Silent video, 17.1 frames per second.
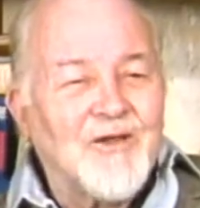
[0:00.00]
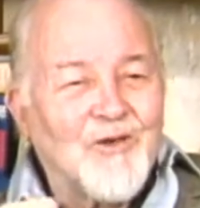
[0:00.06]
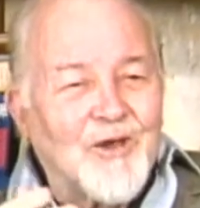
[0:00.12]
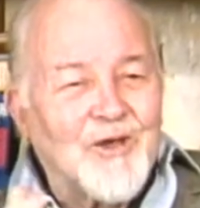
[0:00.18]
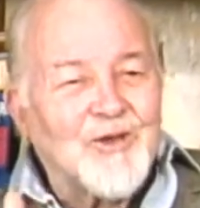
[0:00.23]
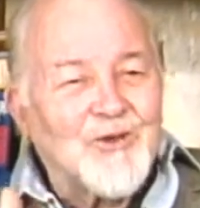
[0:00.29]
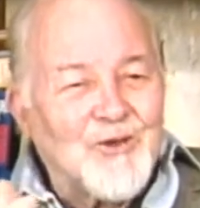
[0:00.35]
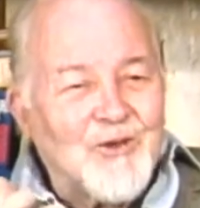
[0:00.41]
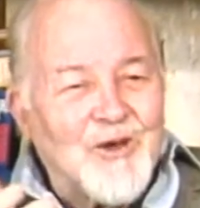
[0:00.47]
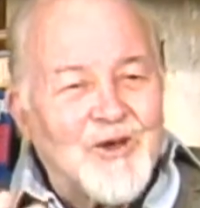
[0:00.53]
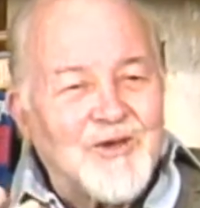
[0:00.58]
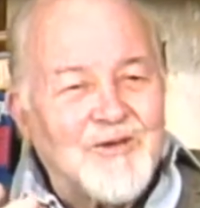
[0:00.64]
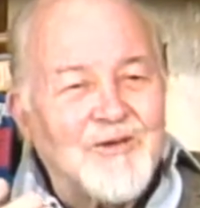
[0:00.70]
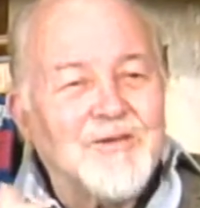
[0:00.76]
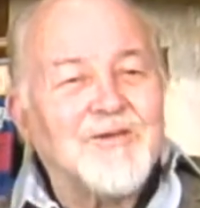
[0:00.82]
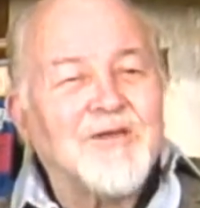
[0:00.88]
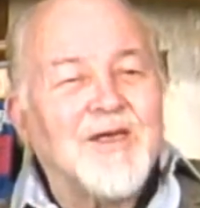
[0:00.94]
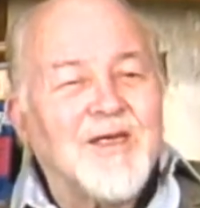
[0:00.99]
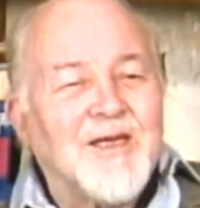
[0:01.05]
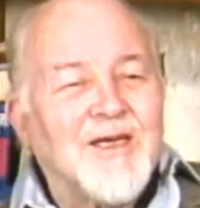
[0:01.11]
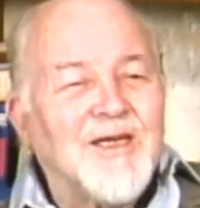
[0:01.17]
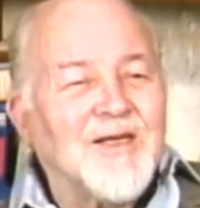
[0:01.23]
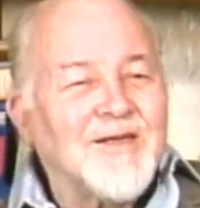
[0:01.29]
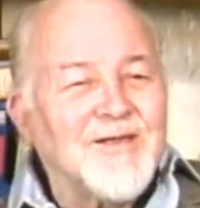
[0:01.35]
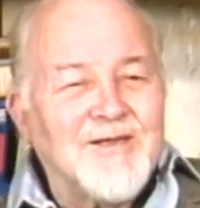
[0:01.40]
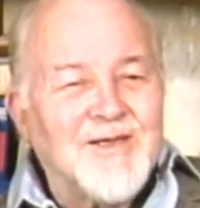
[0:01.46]
looked good,
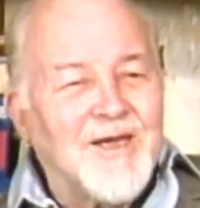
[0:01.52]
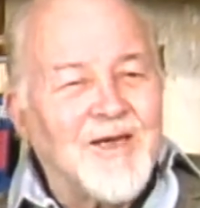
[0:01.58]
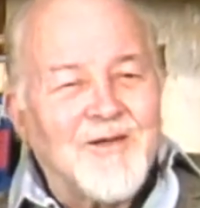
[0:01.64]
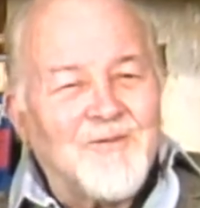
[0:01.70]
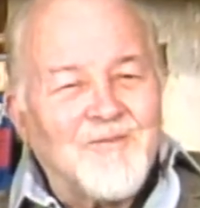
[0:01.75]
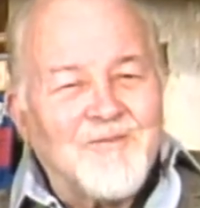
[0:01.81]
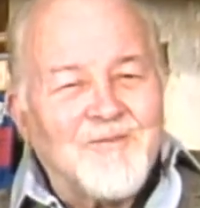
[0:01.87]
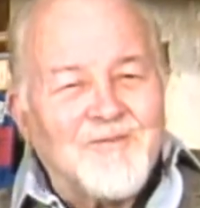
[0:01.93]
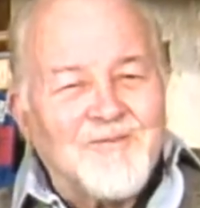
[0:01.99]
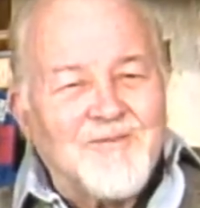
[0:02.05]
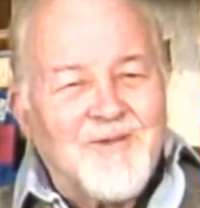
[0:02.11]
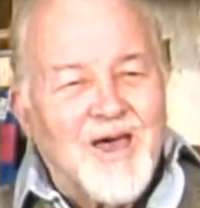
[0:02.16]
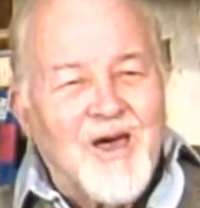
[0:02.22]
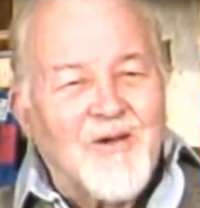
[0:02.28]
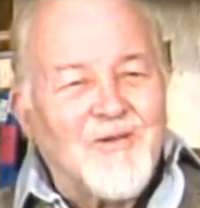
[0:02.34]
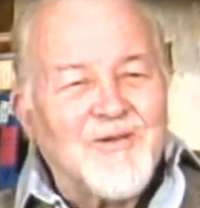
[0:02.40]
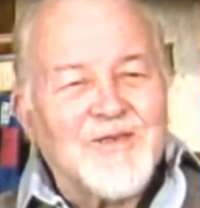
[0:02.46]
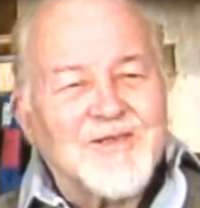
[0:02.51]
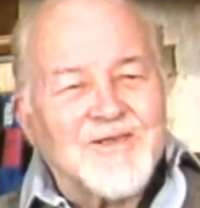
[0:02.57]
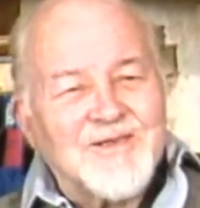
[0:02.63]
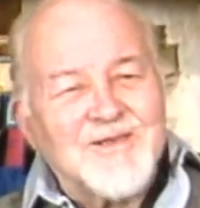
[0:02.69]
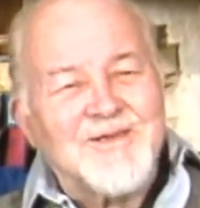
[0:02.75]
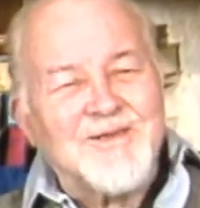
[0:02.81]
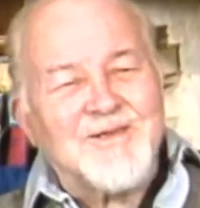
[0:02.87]
not mouths.